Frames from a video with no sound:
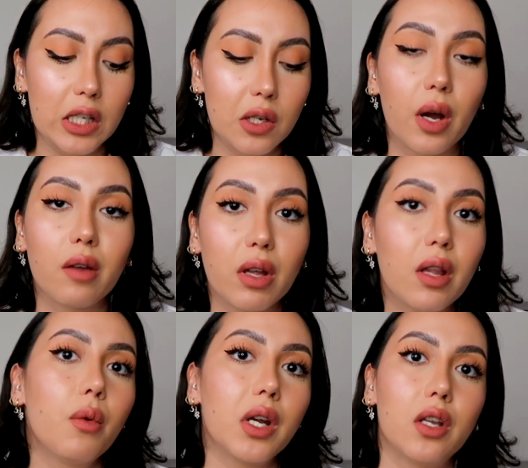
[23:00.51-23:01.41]
so I
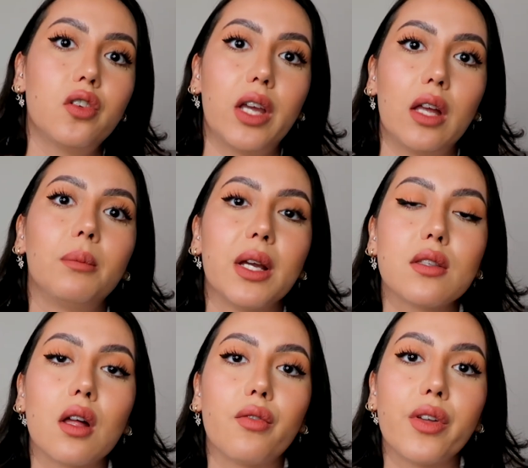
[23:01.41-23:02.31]
really want to educate
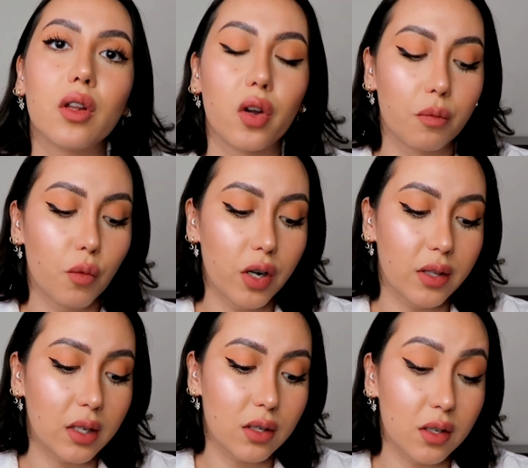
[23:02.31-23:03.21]
myself and learn more.
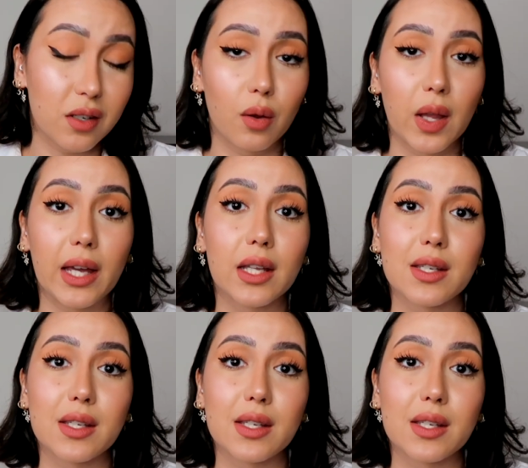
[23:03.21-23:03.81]
That's all I can